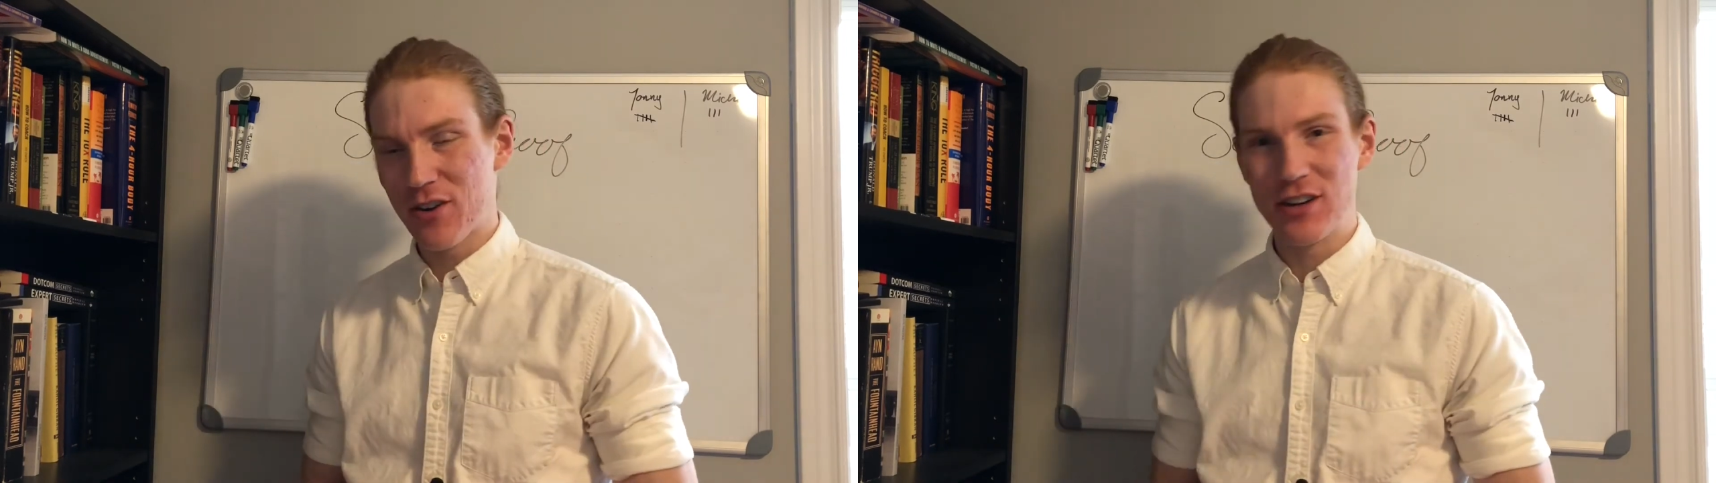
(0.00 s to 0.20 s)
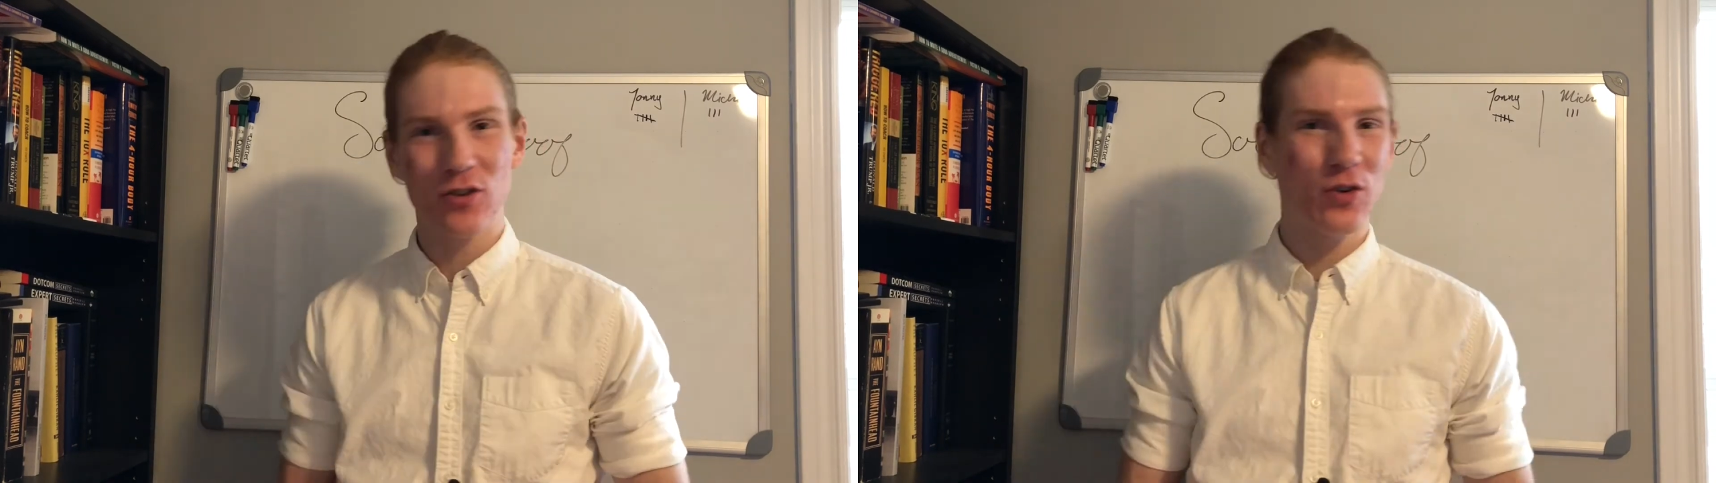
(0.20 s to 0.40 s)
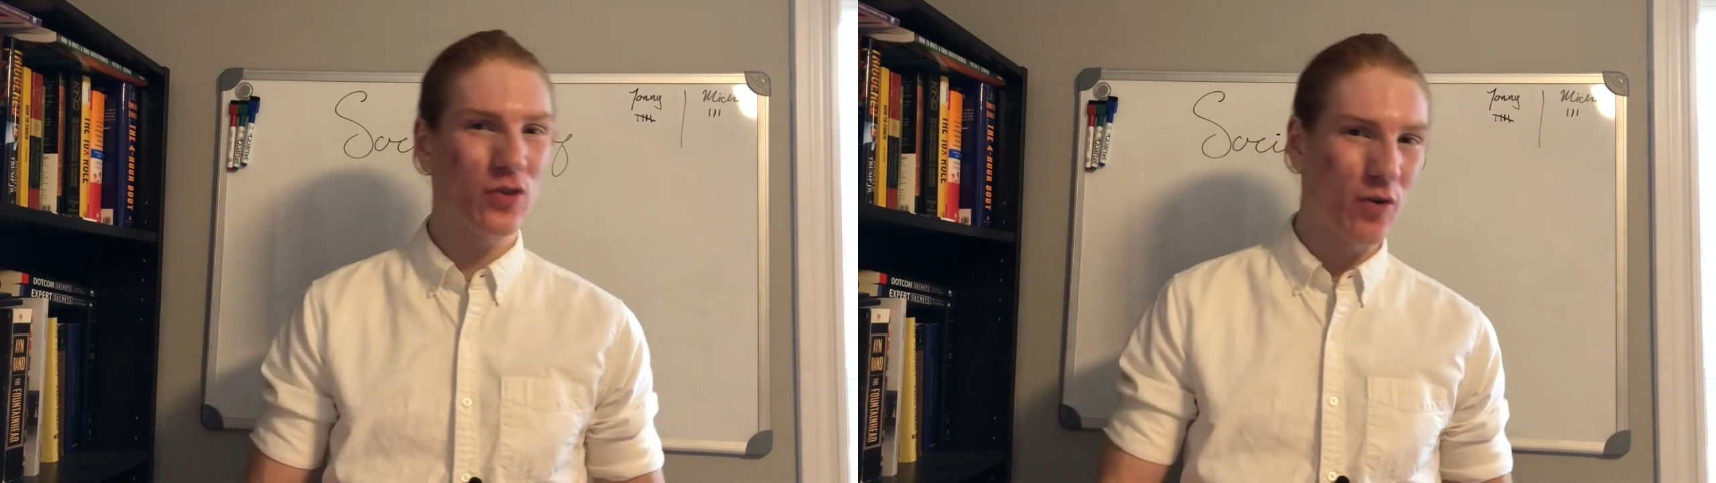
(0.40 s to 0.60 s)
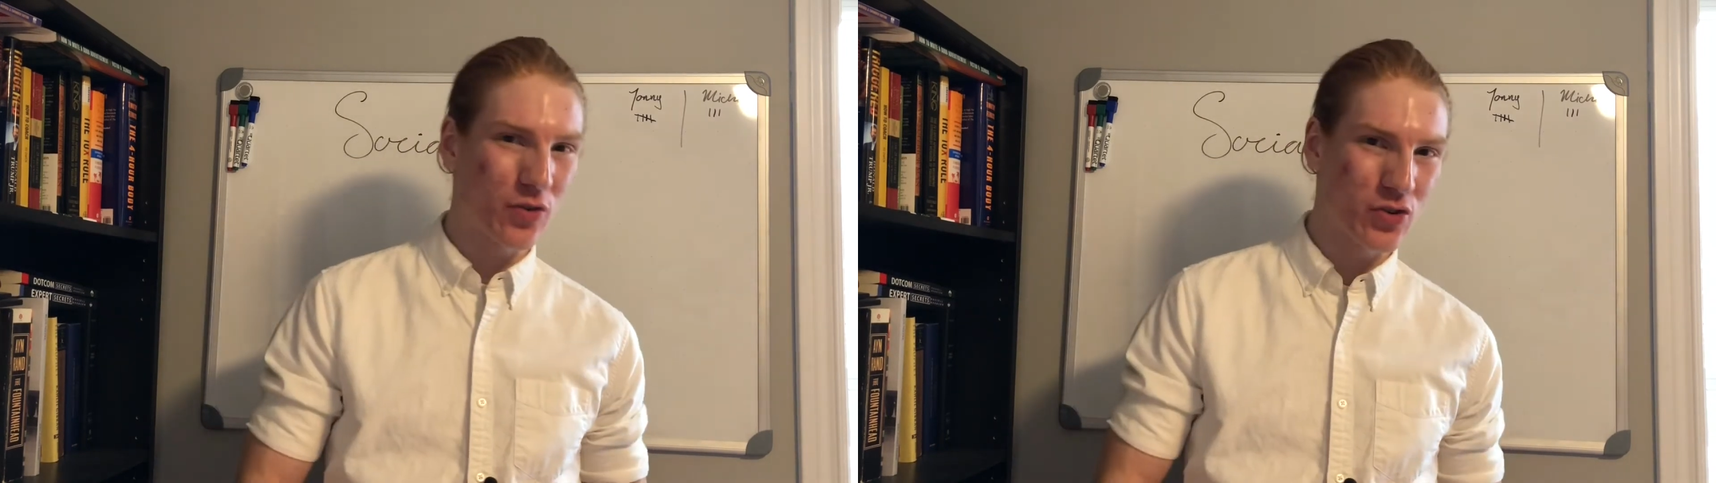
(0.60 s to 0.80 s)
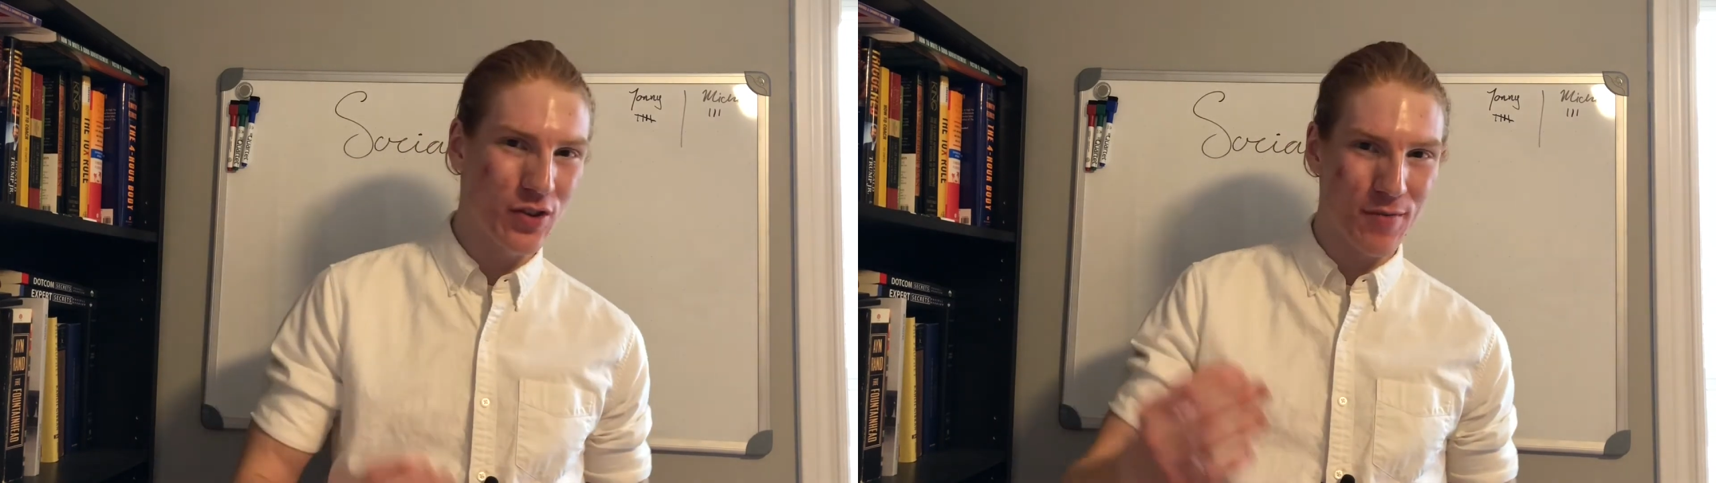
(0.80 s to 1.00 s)
he turns over
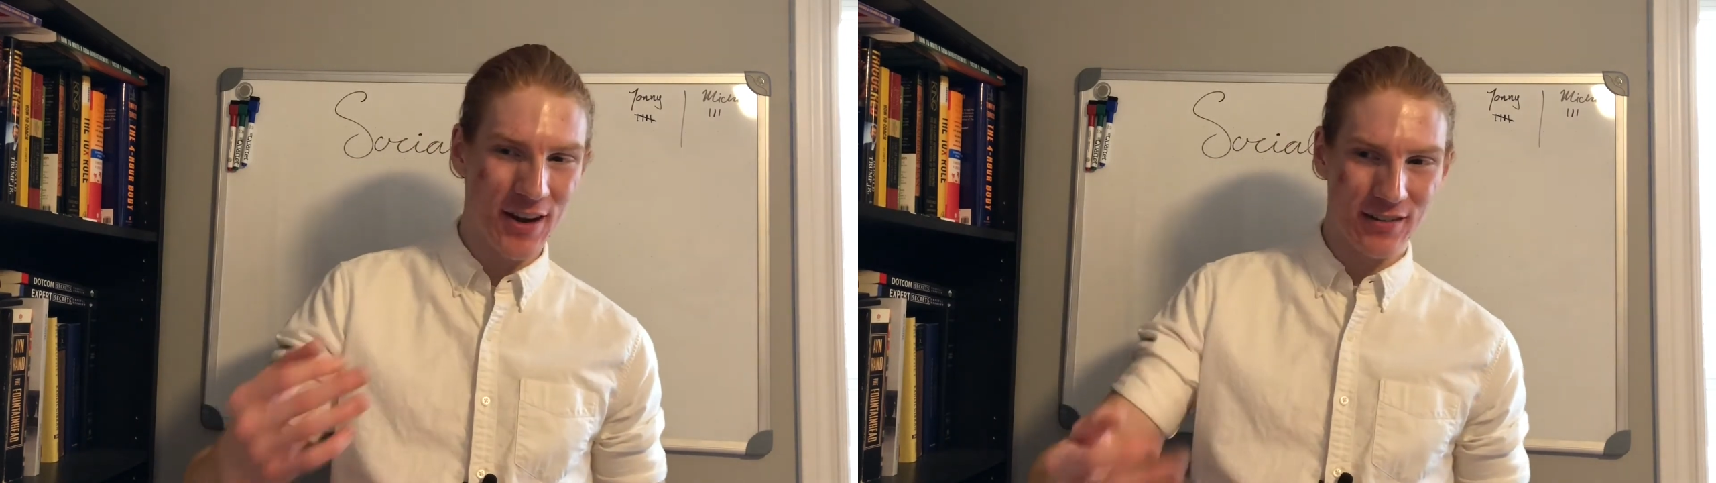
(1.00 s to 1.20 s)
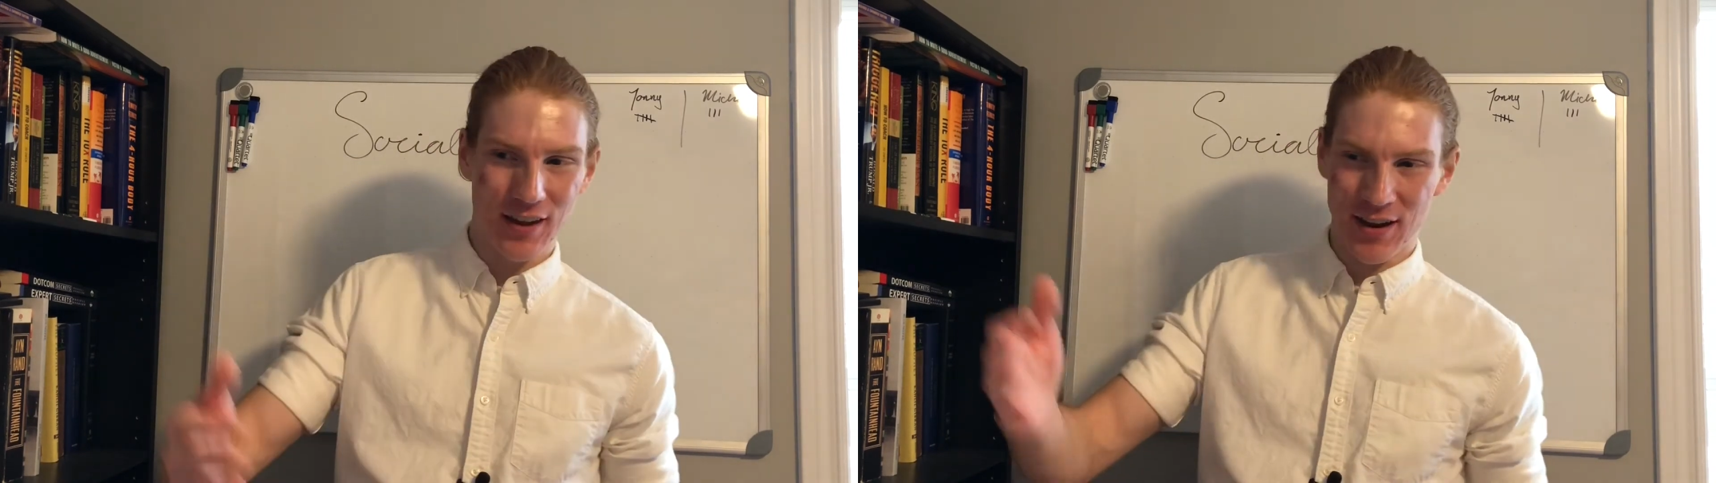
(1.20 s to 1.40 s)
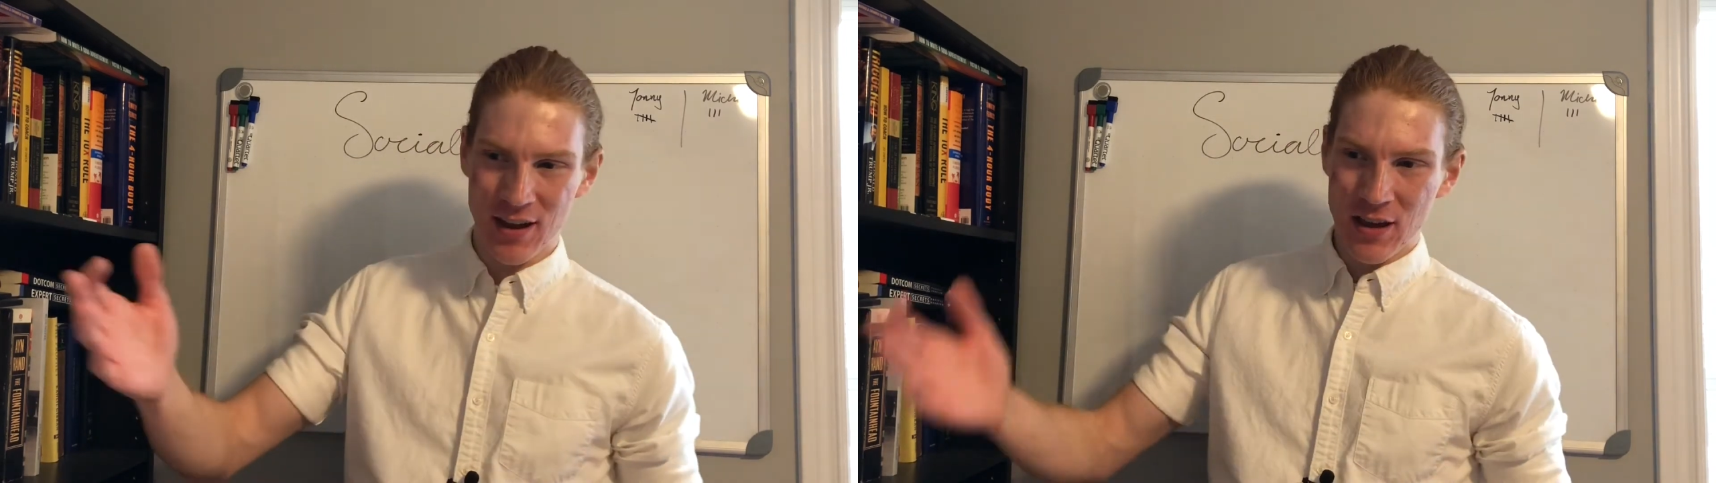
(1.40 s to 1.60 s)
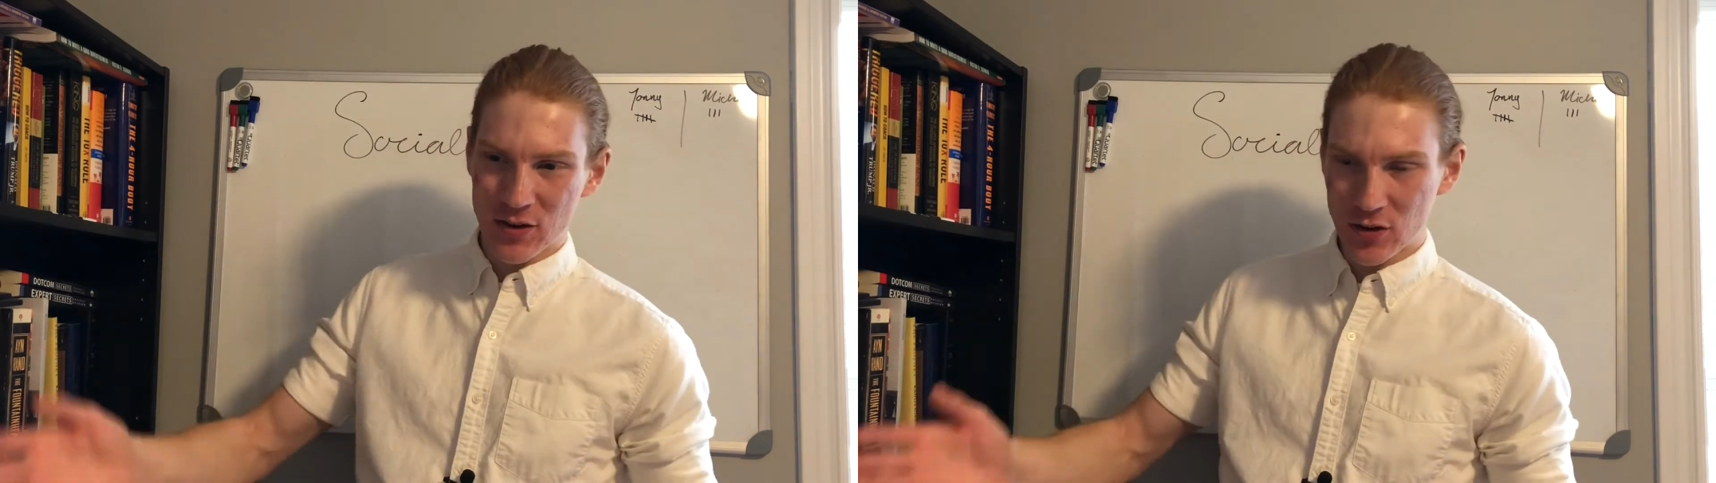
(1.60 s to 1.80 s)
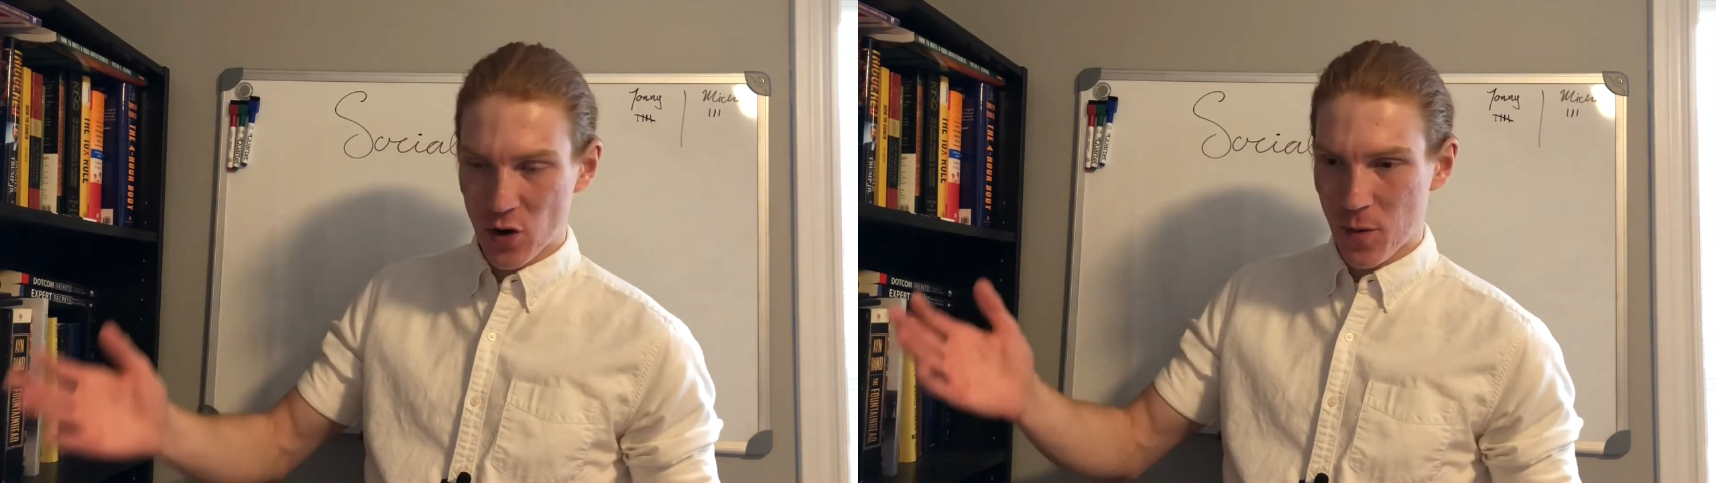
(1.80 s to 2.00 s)
to them and he's like,
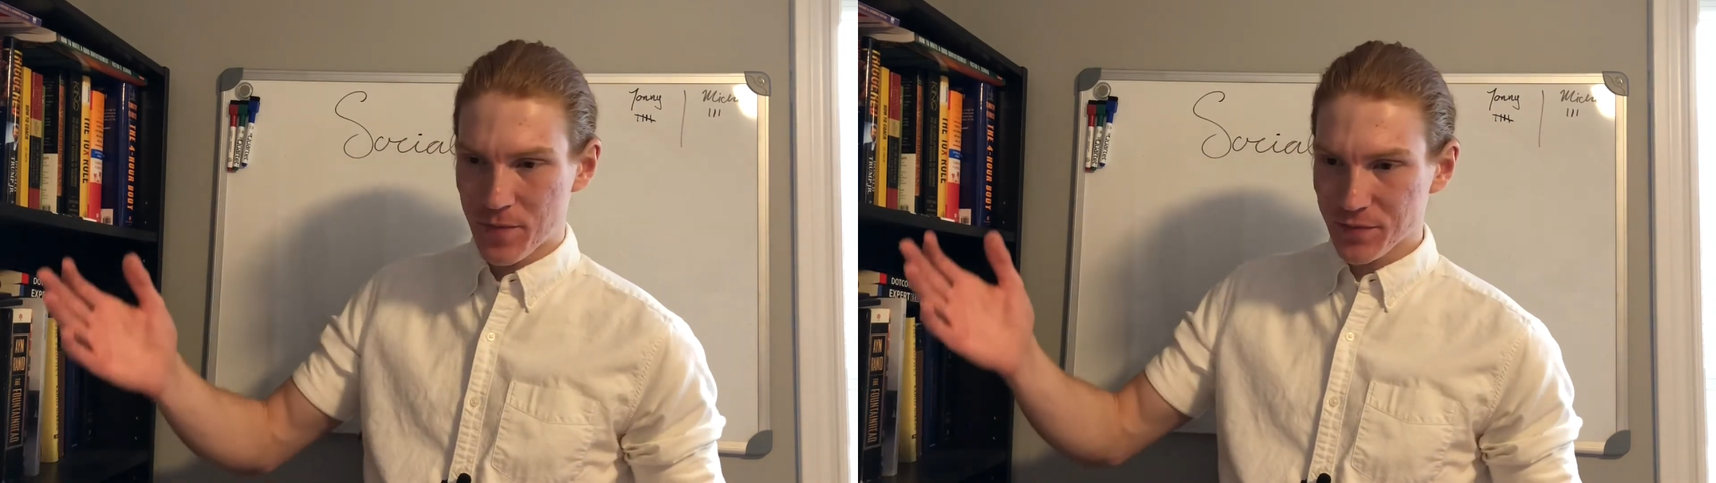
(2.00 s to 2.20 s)
so